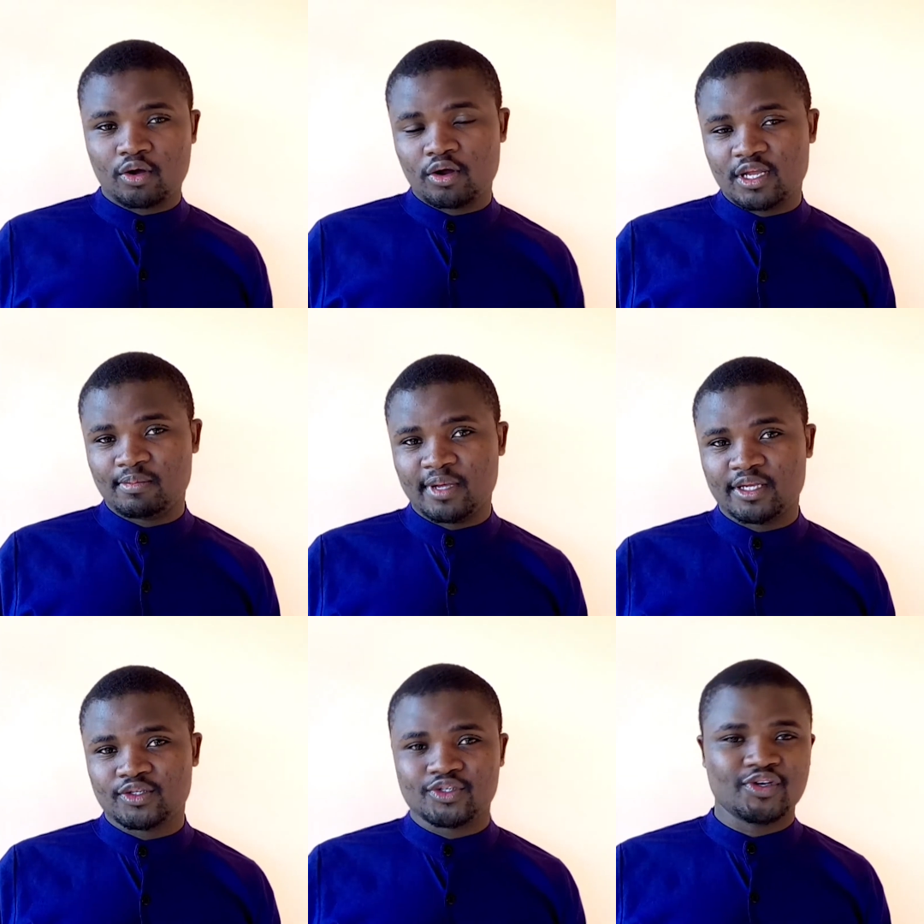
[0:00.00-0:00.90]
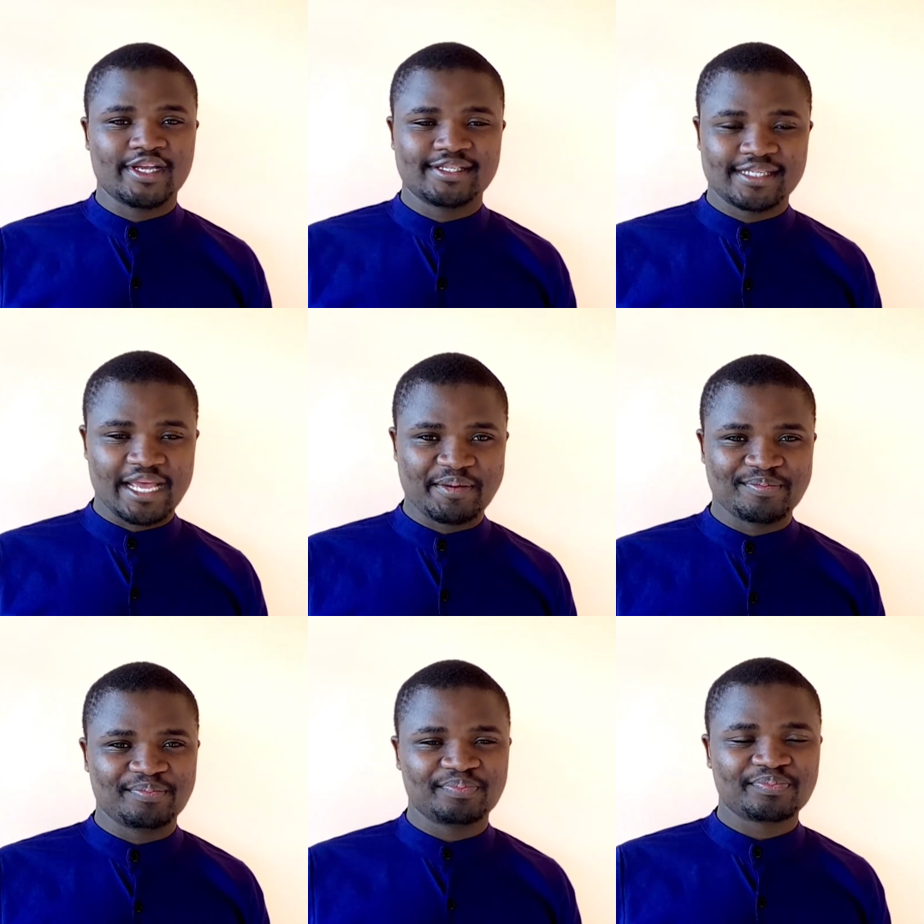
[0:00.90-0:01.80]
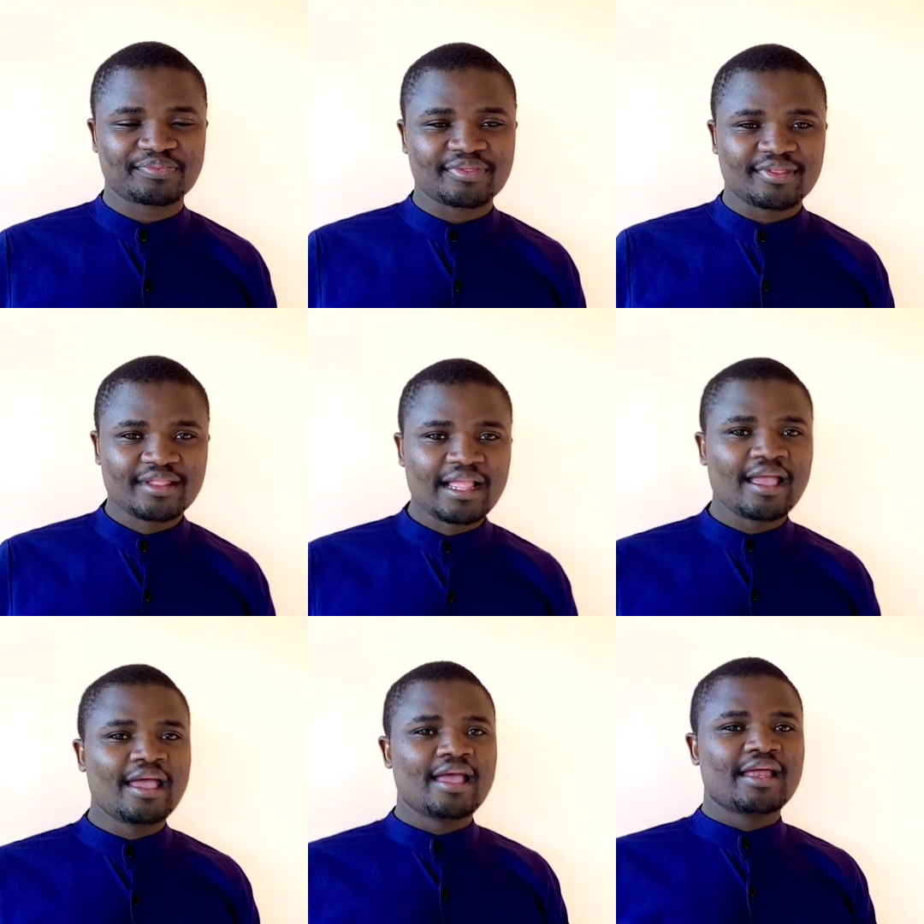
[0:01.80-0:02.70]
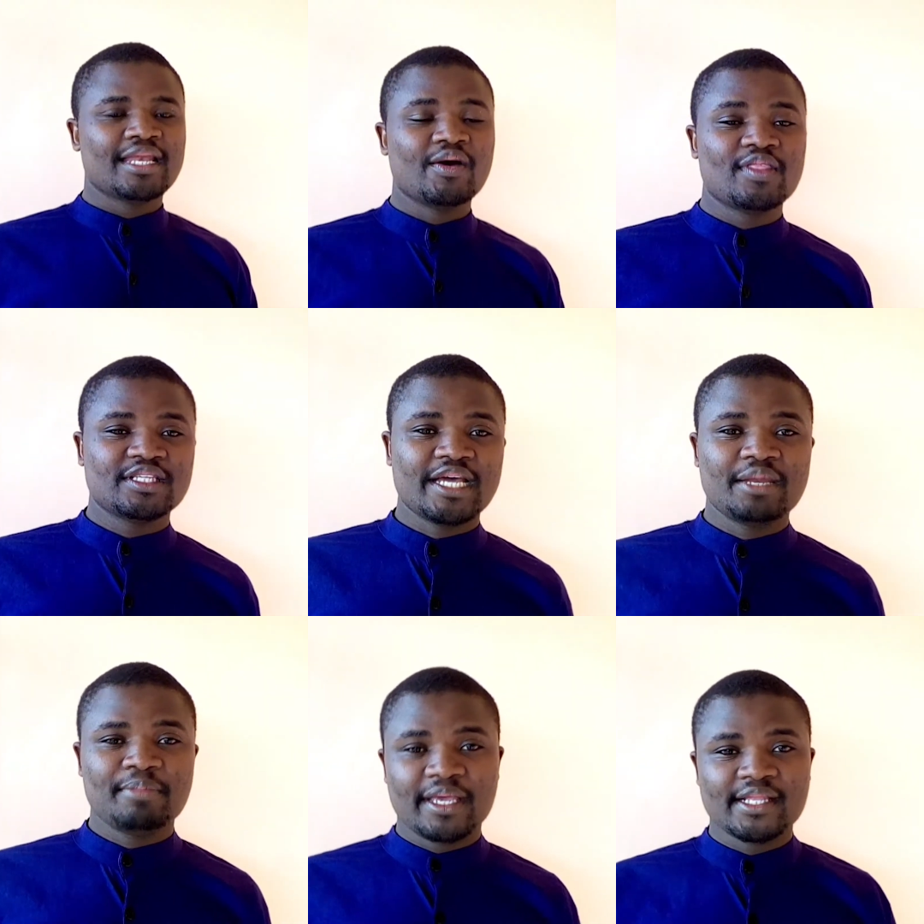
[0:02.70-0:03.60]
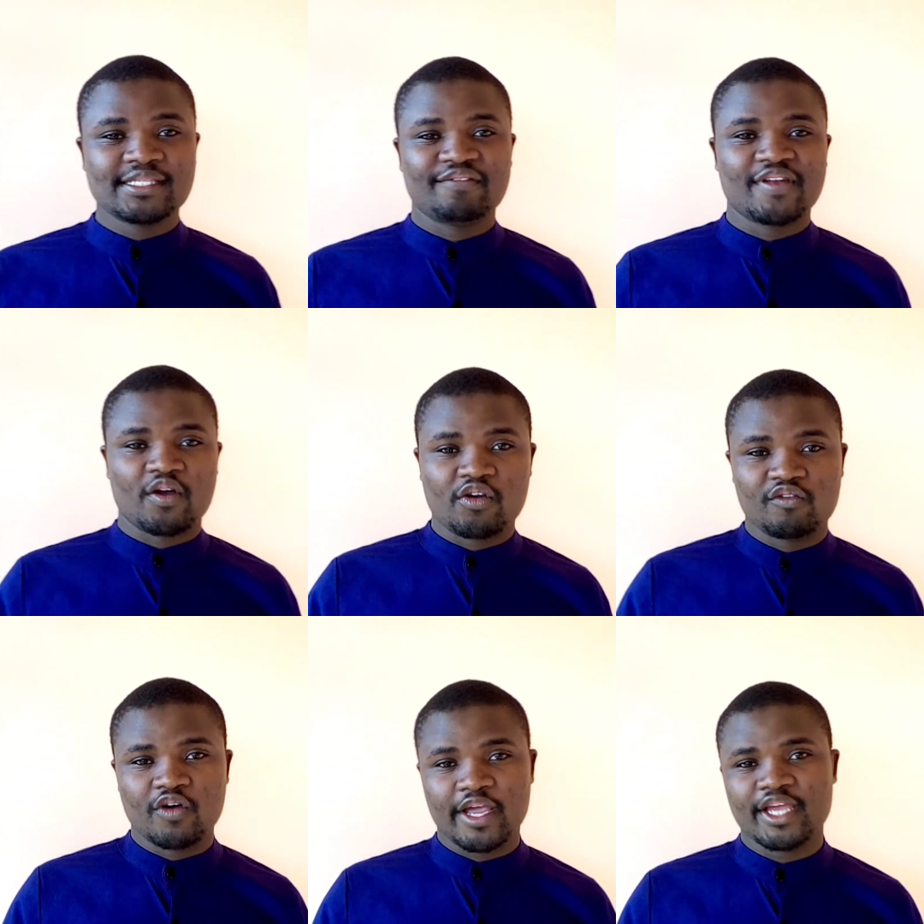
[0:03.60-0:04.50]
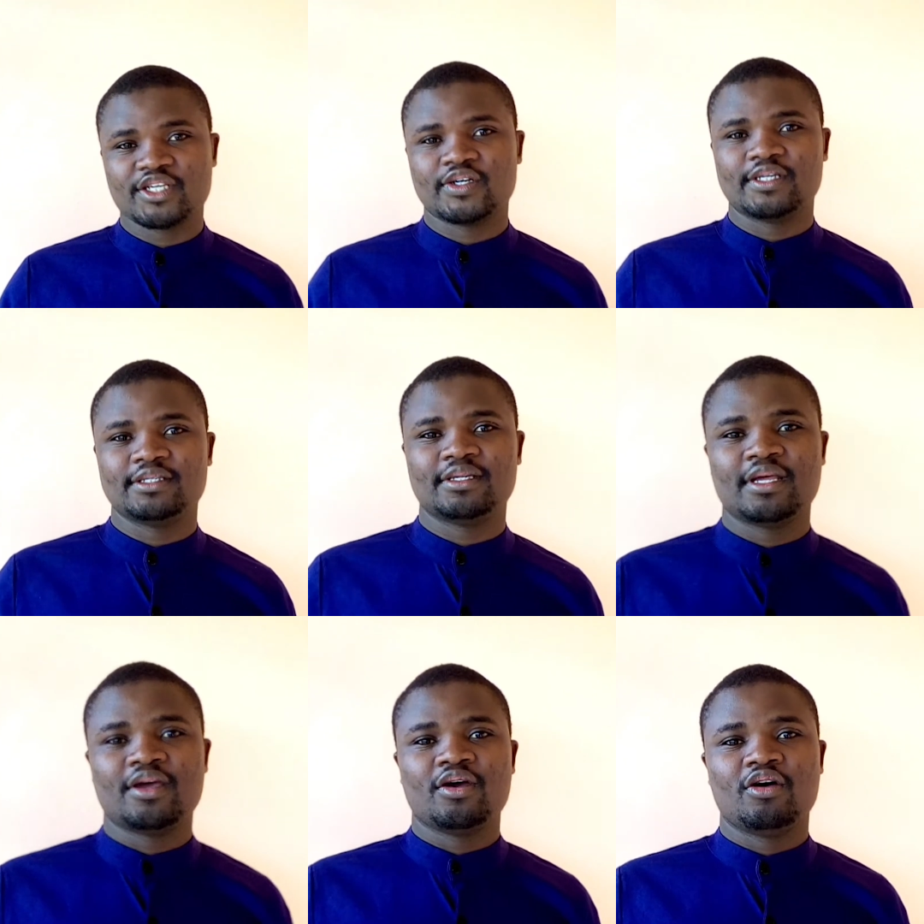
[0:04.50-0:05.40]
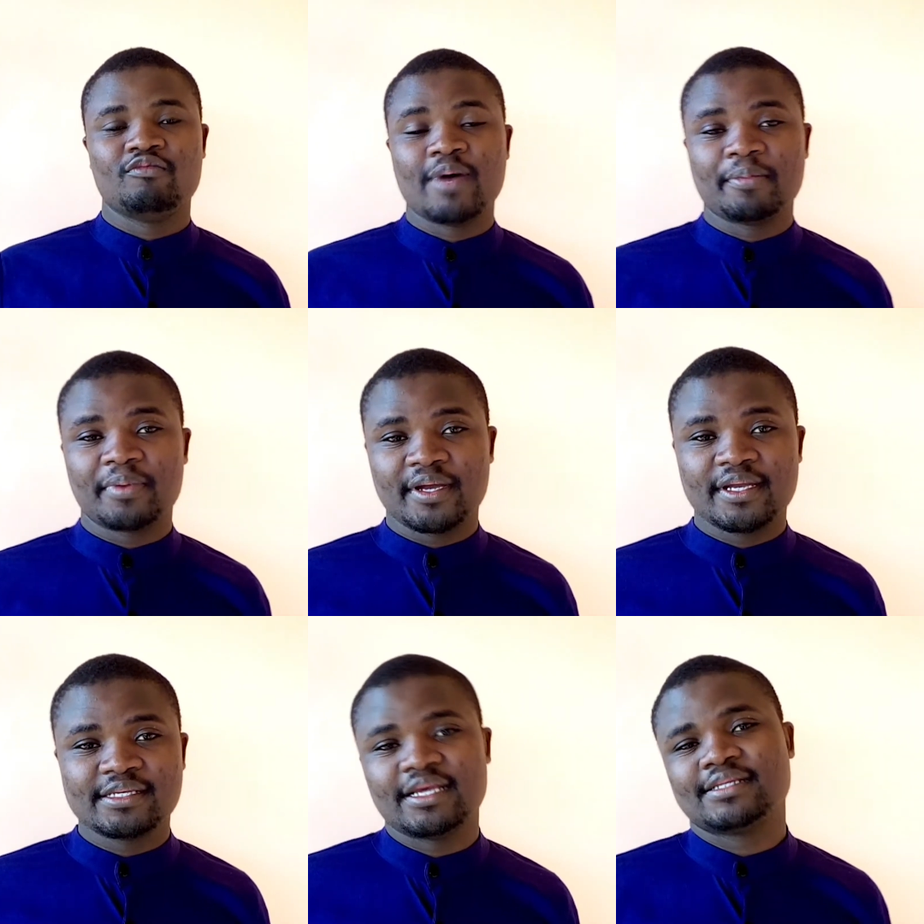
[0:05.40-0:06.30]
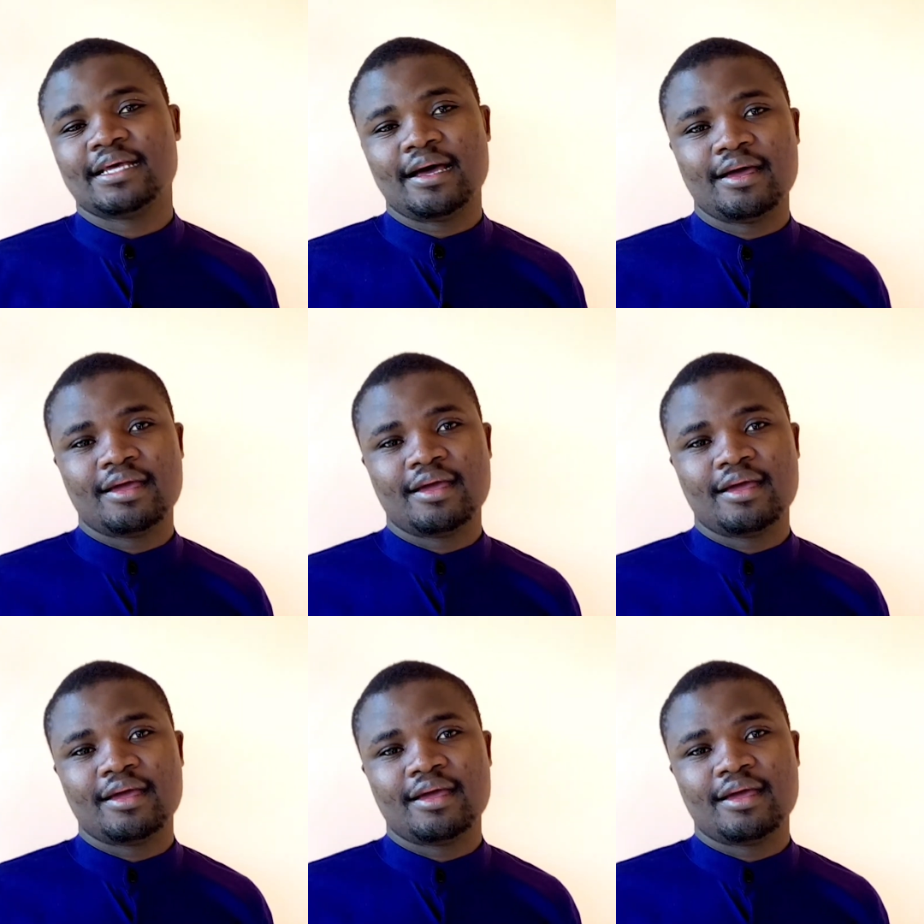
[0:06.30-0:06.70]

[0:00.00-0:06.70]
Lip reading: calling me to join STEM. Now the journey begins after convocation of my predecessor,